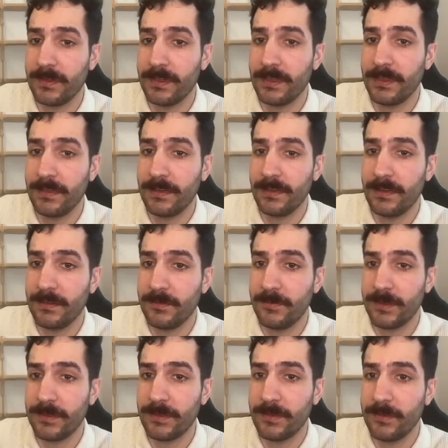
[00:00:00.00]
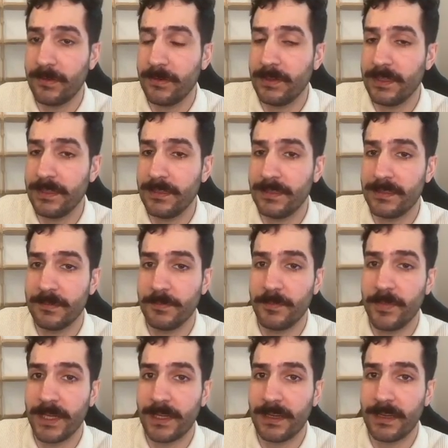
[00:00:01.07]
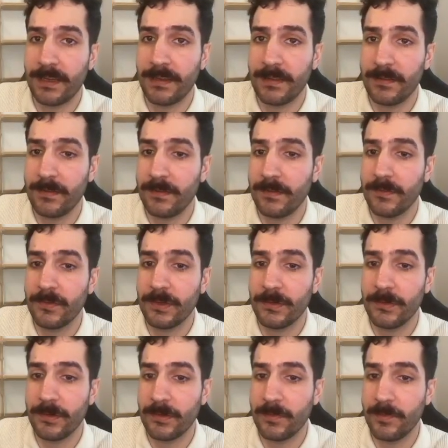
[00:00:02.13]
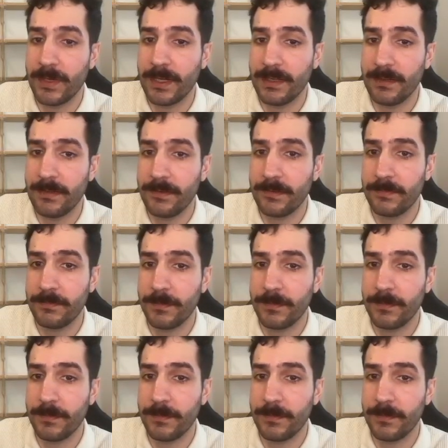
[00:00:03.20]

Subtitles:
and return these back to our combiner.